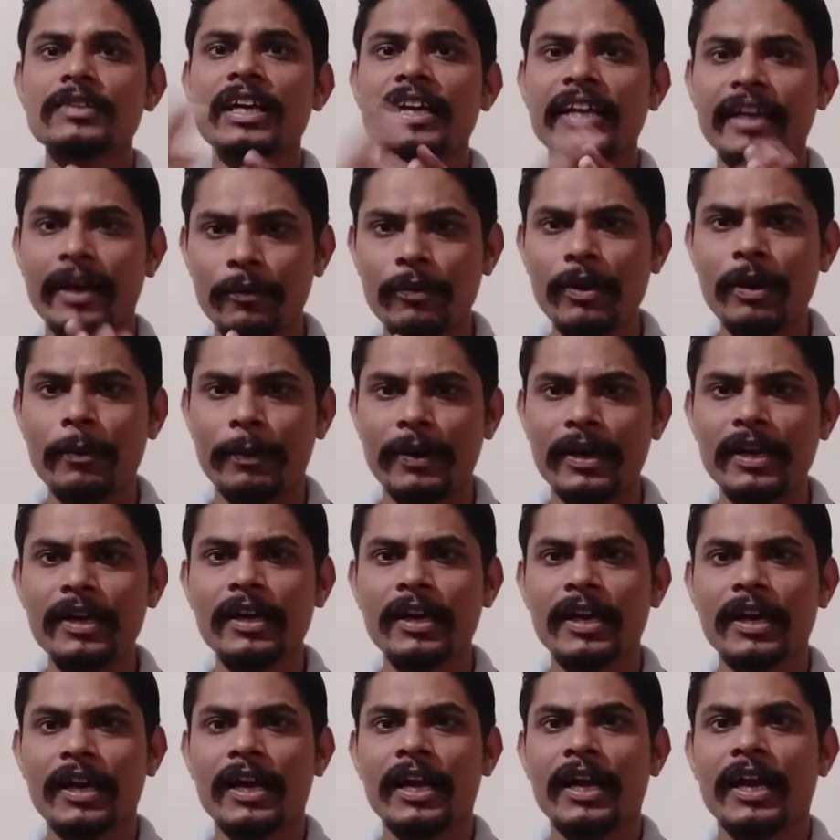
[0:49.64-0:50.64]

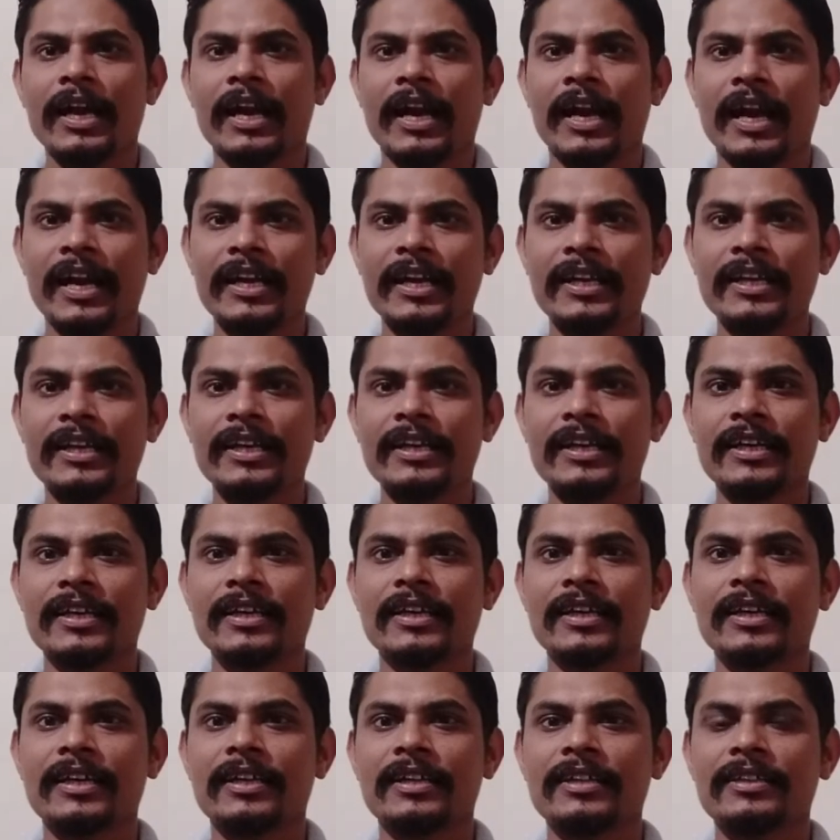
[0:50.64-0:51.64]
developer, and
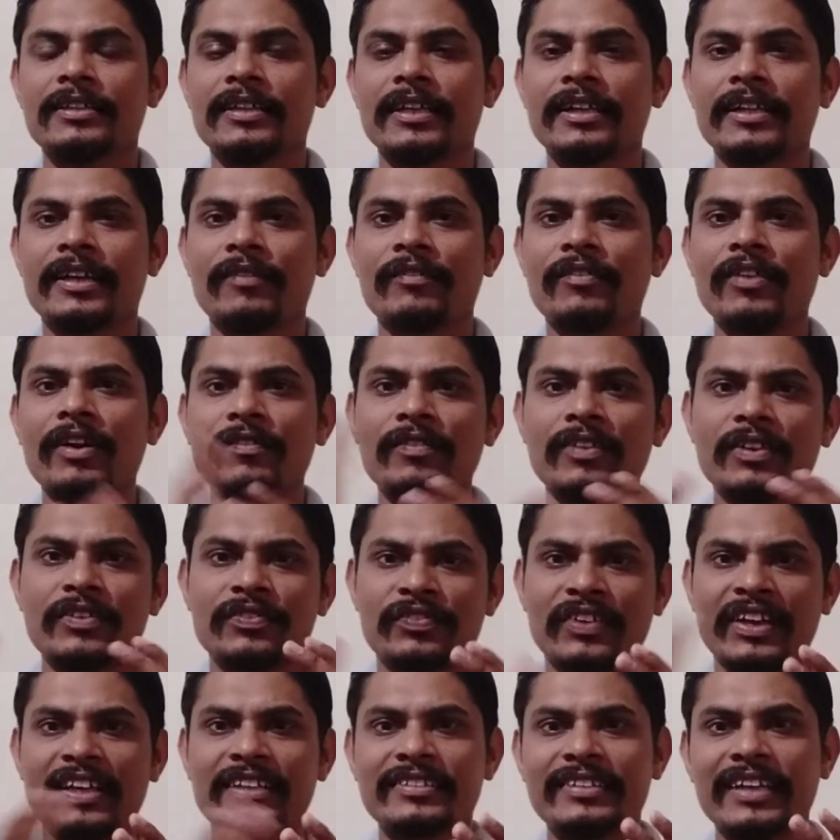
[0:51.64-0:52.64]
the developer
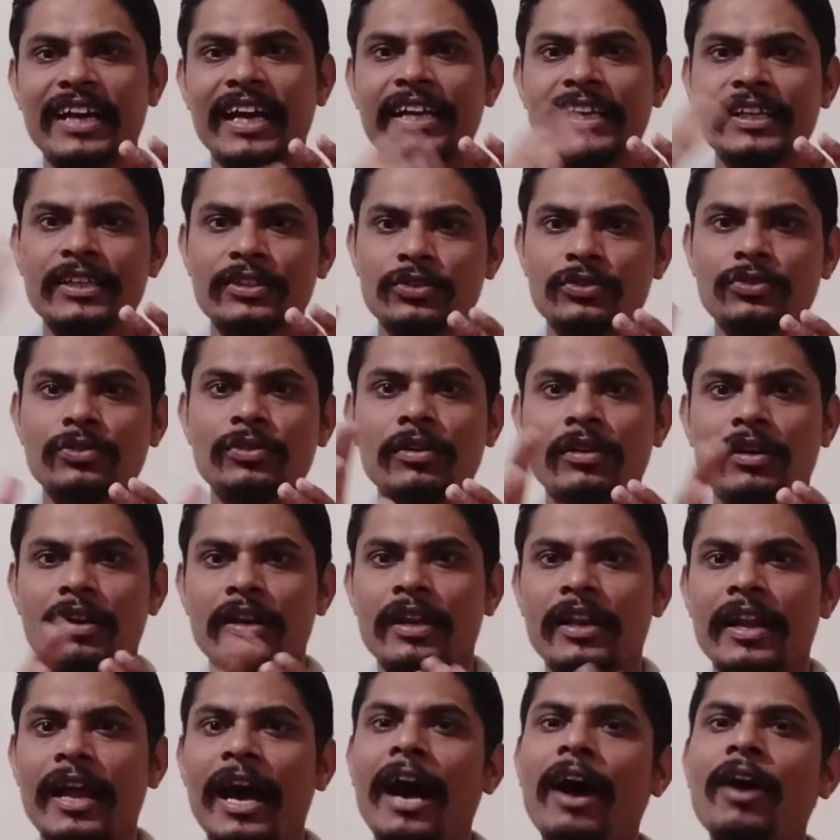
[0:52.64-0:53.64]
fix that issue.
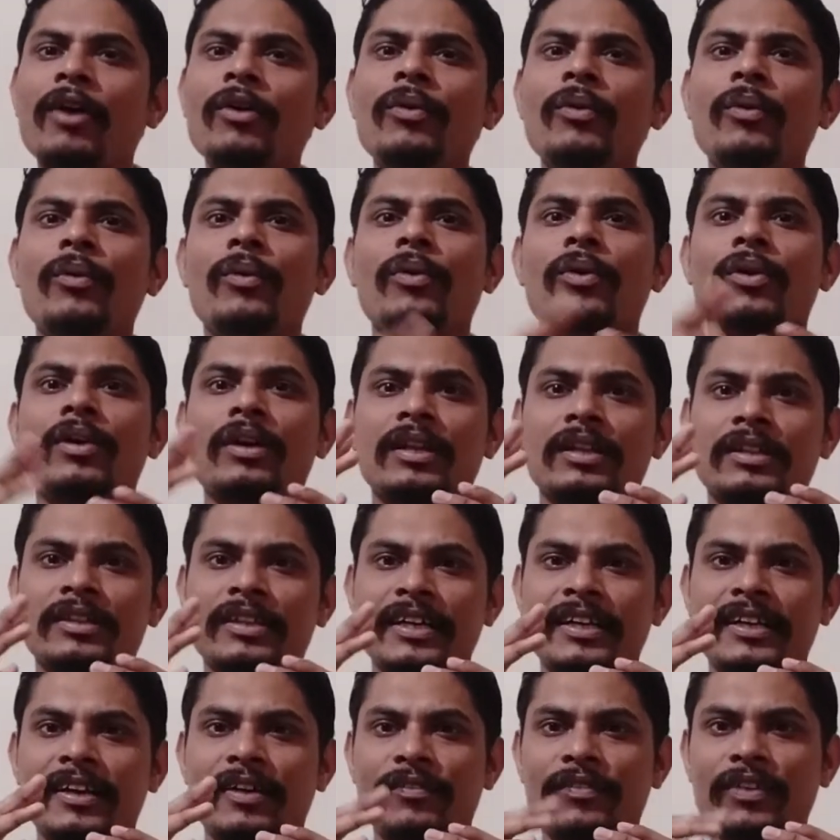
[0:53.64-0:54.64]
Now
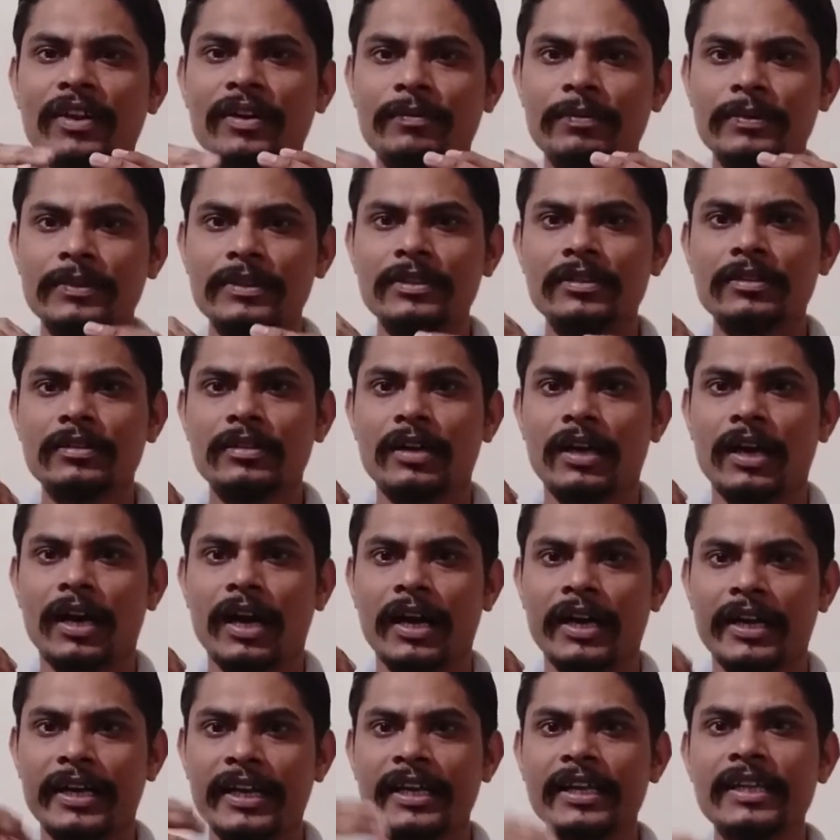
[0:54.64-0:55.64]
the developer
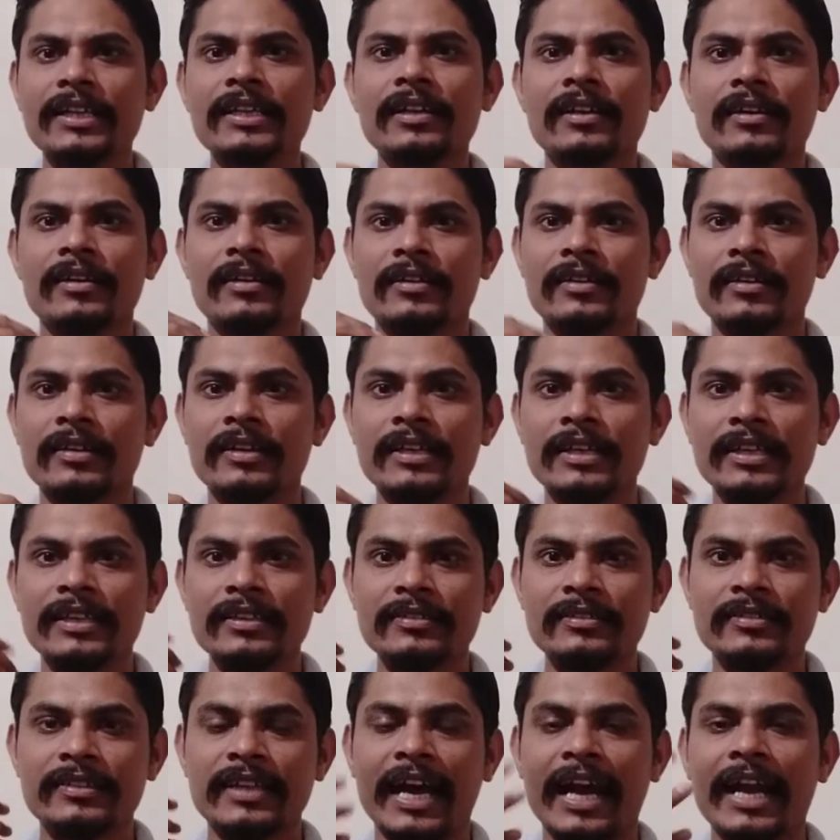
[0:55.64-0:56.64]
again
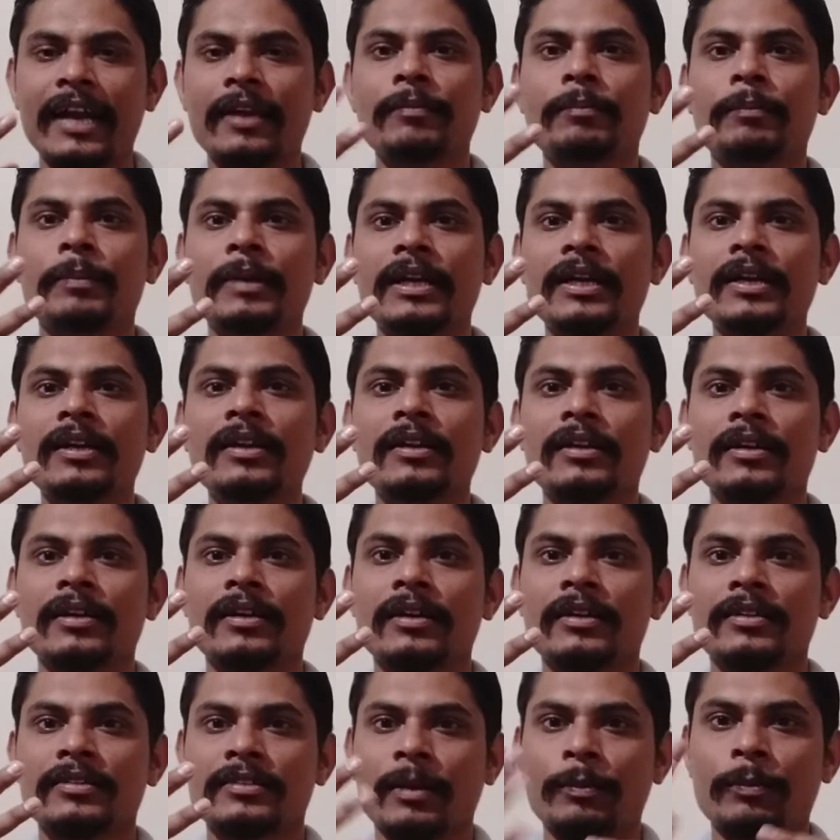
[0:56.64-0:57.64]
release that build.
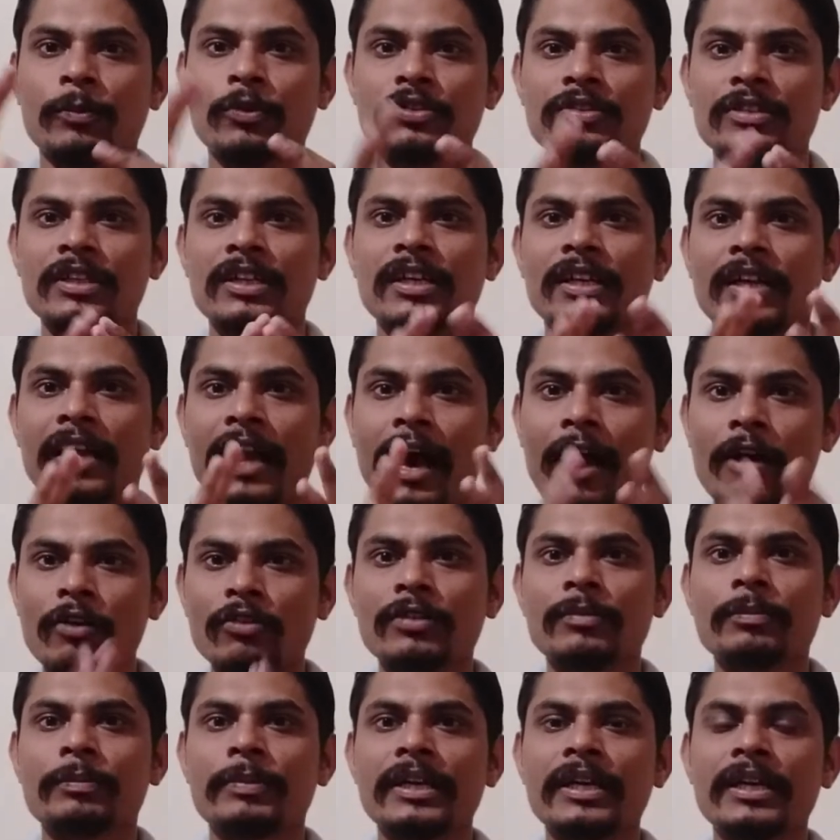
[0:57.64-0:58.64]
Suppose that
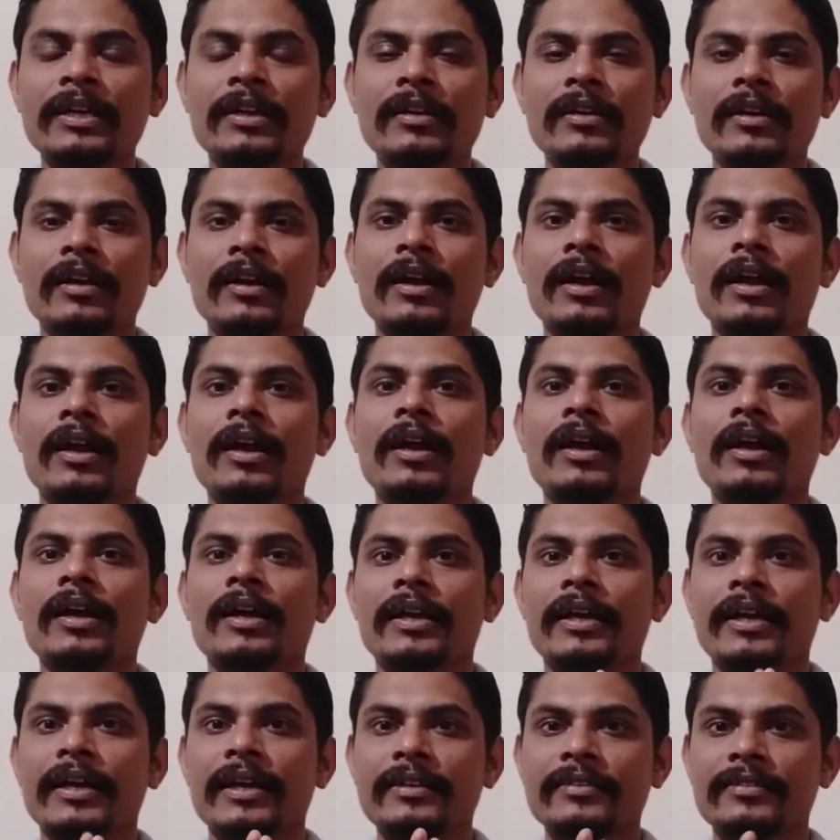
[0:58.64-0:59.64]
now the build
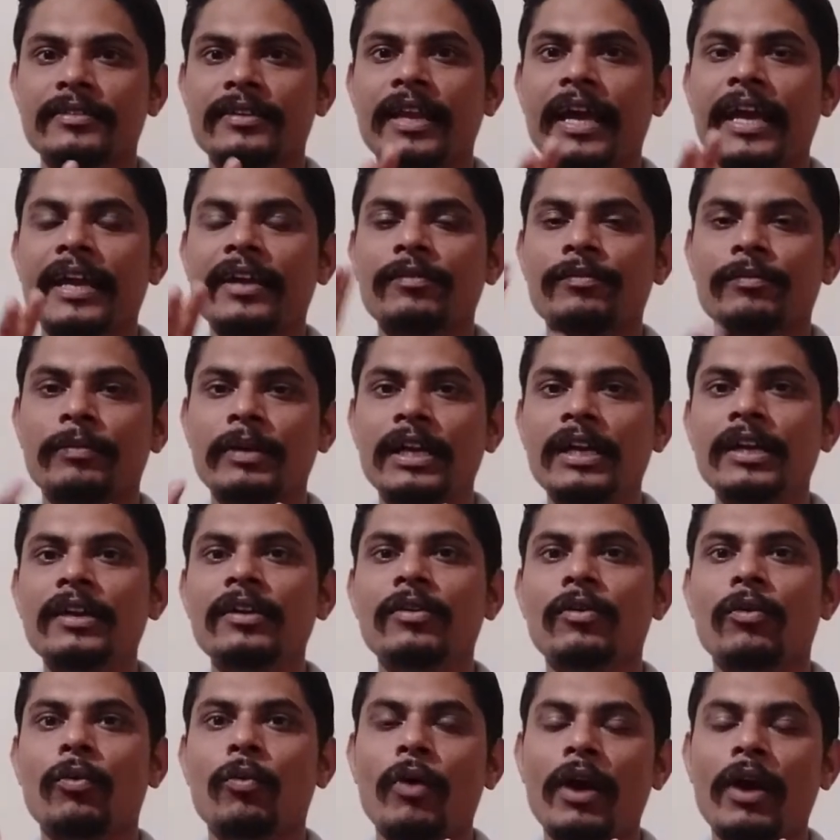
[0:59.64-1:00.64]
is like build